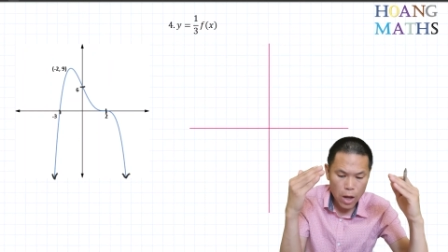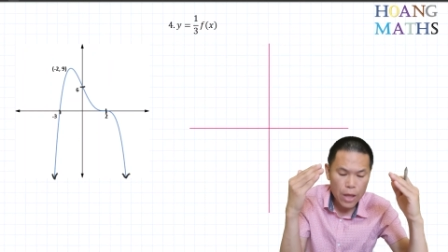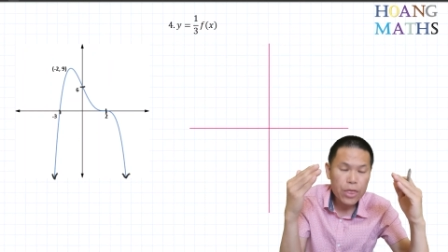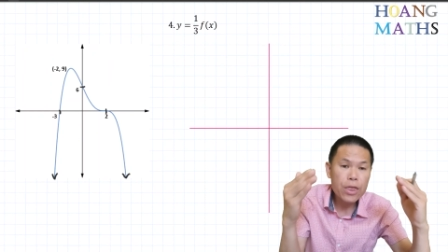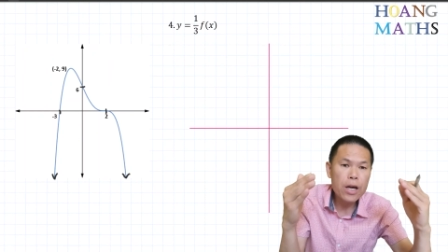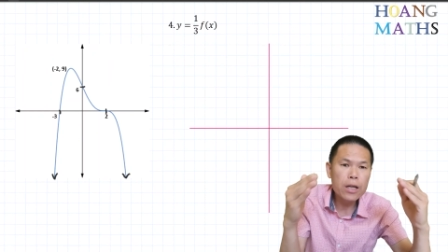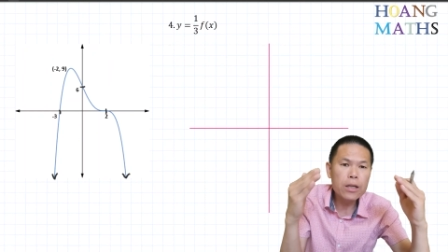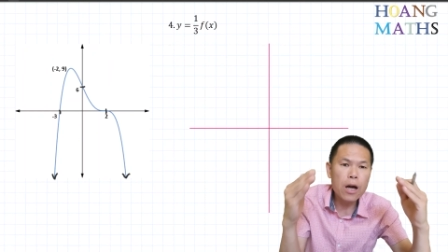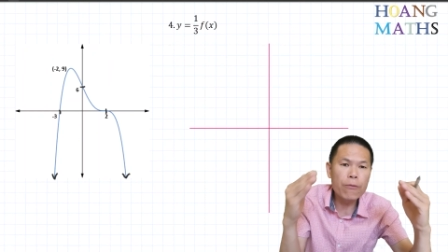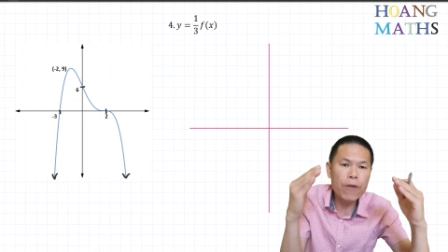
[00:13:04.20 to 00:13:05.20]
a third
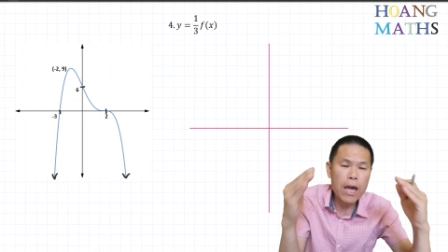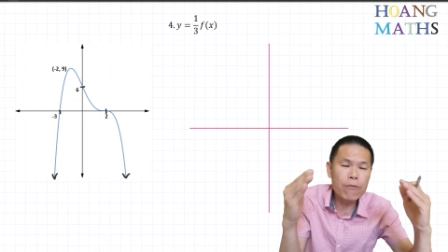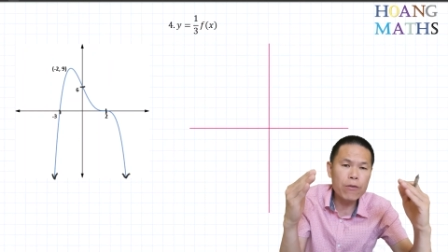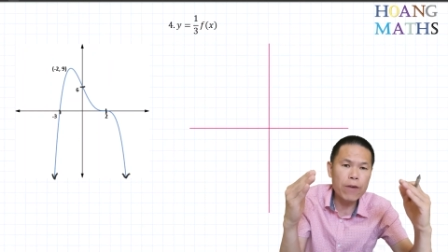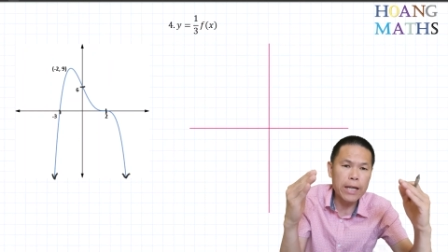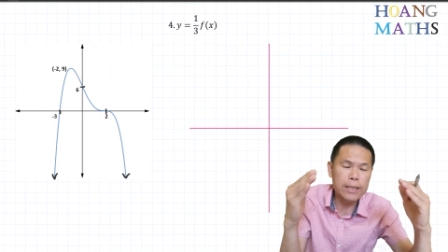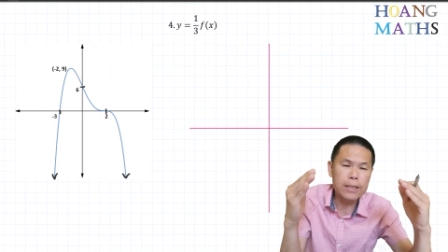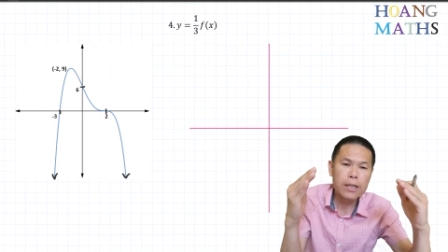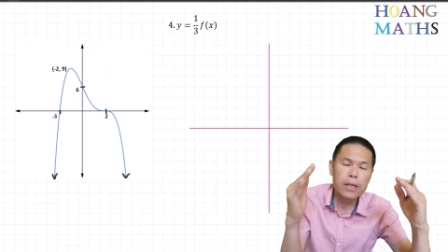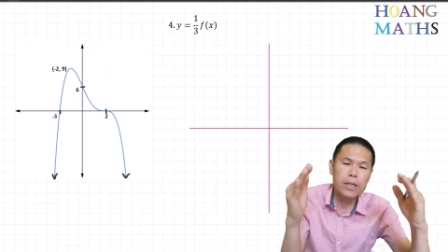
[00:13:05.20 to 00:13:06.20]
of f of x.